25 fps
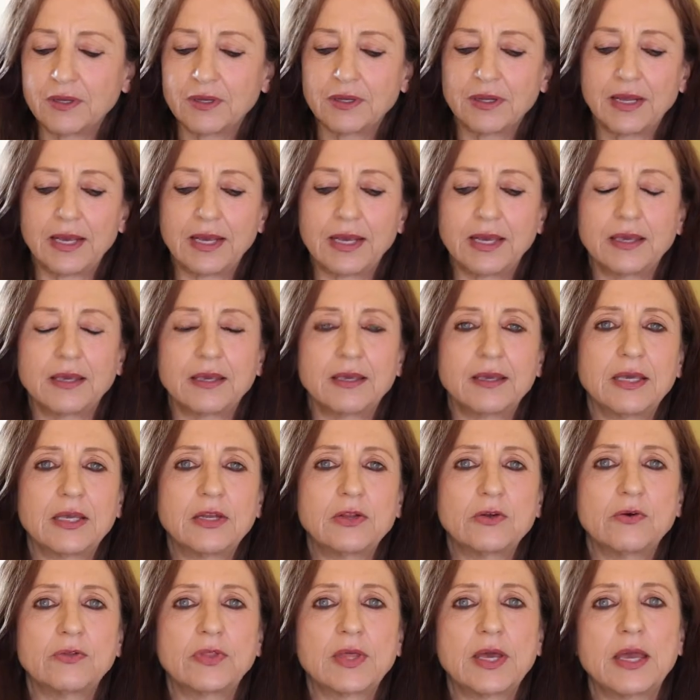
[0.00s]
Like, you
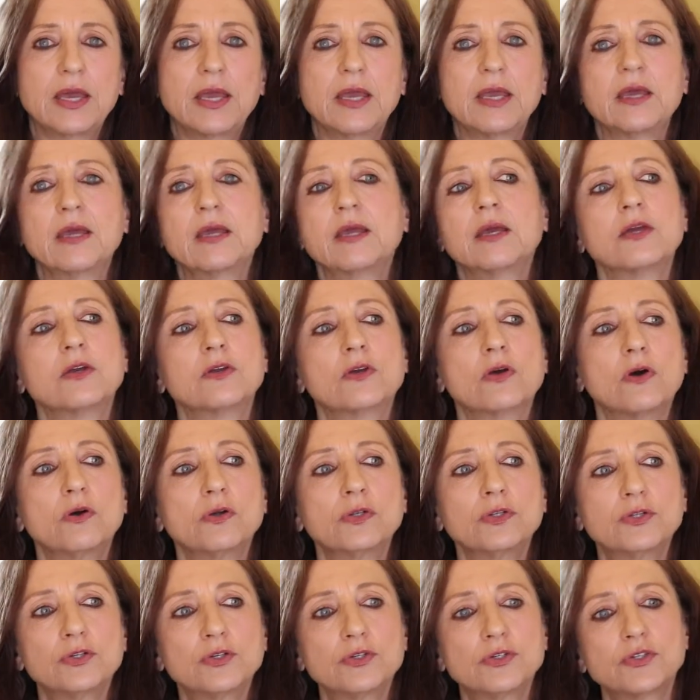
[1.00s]
know, they
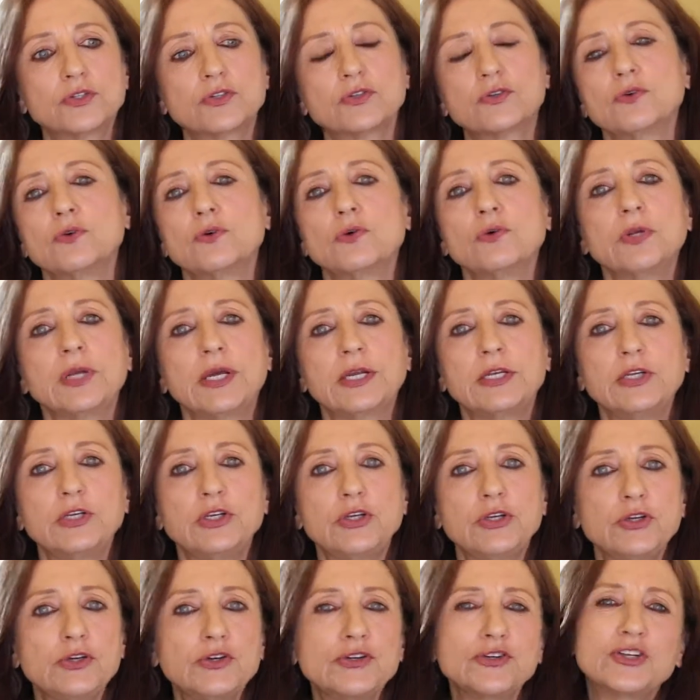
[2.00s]
go to school and
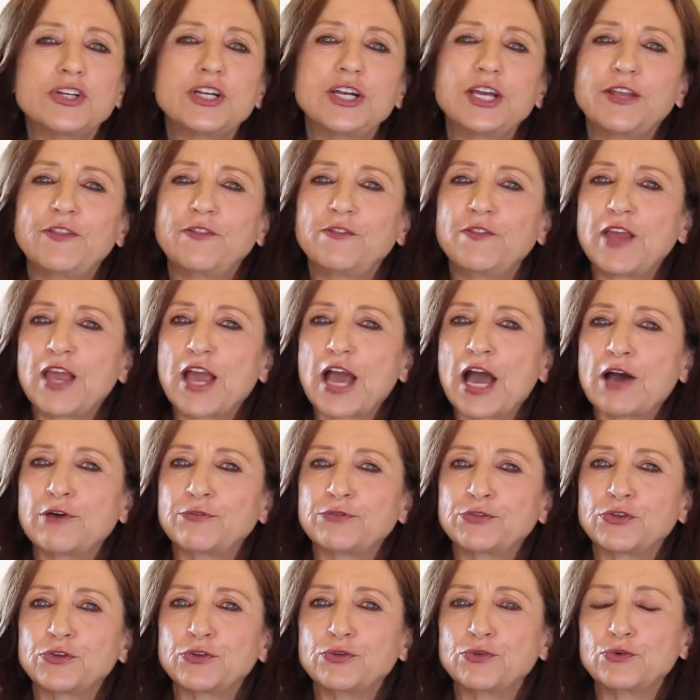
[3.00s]
usually in the
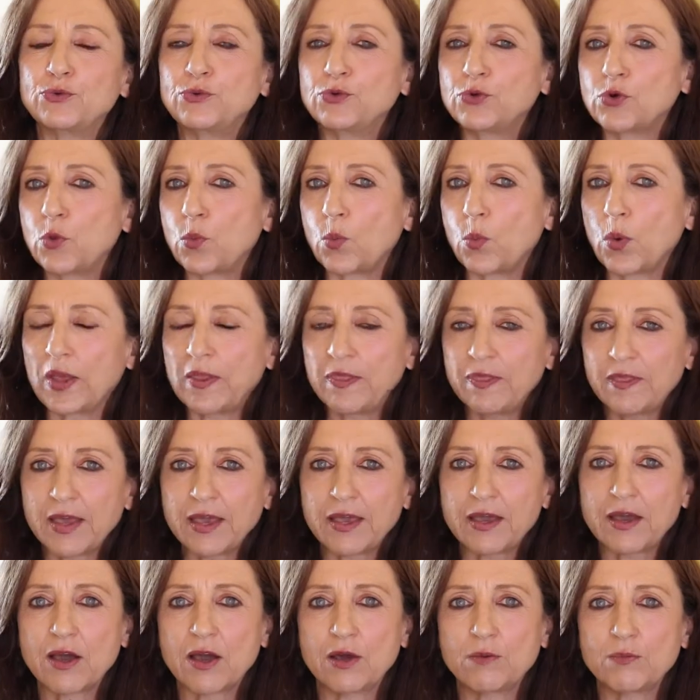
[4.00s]
afternoon or when
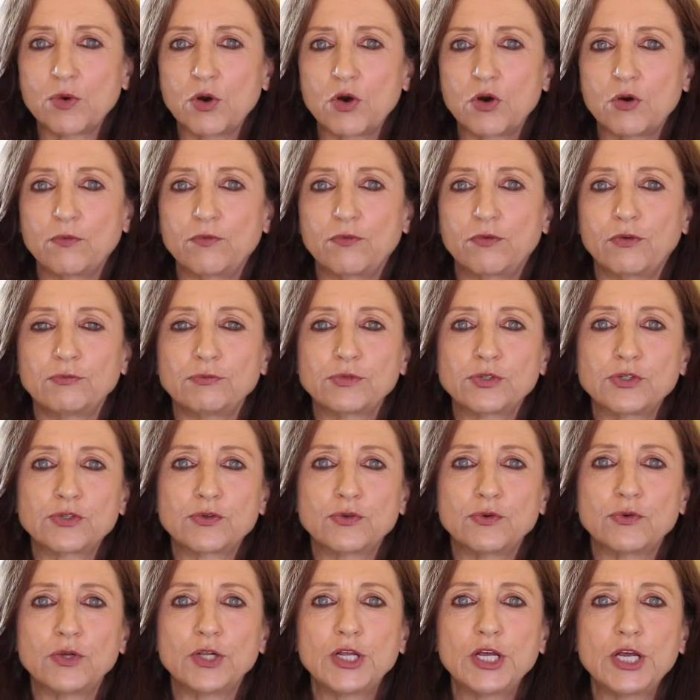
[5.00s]
they come home from
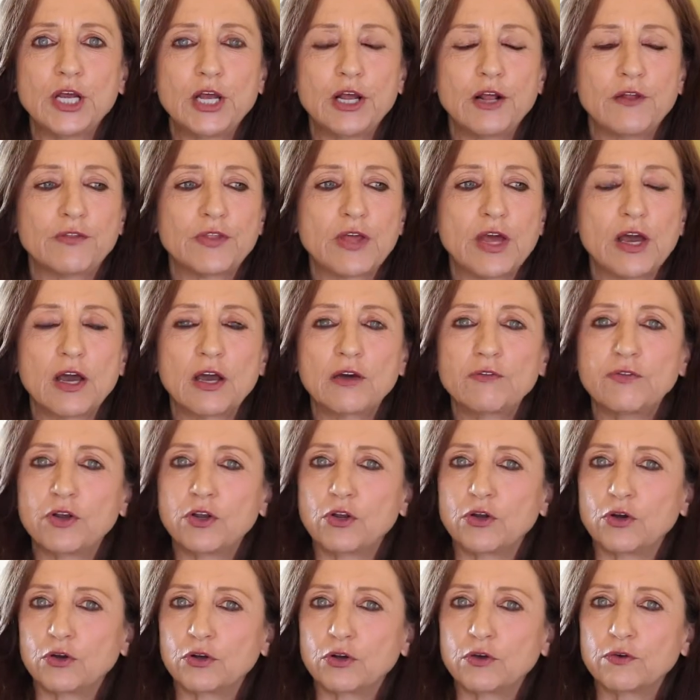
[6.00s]
school, they have a
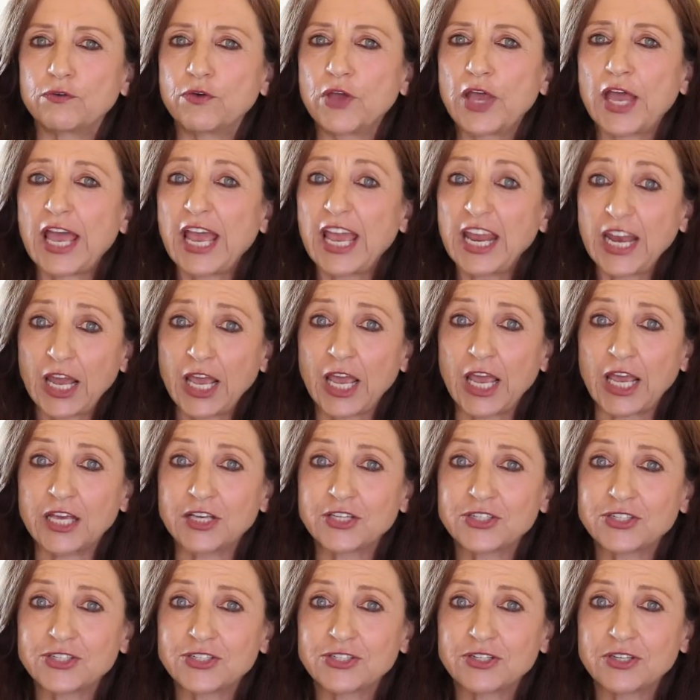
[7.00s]
lot of
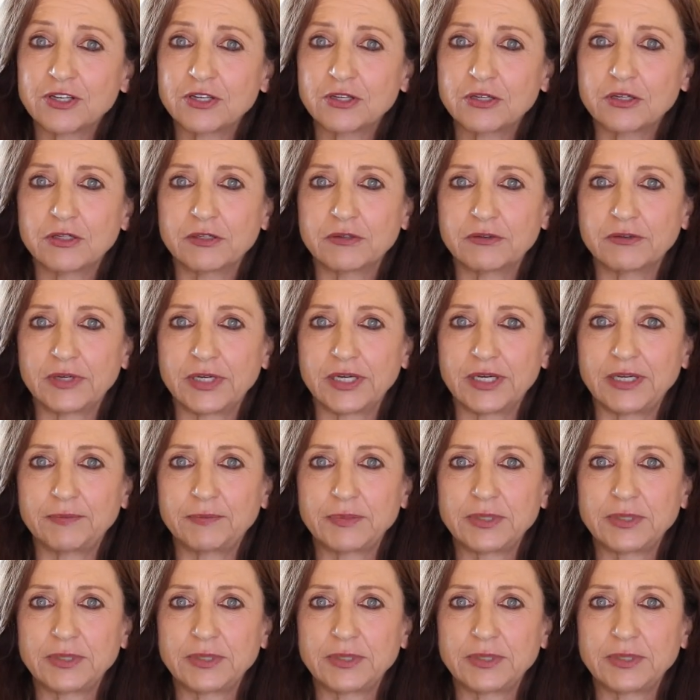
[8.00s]
headaches, right?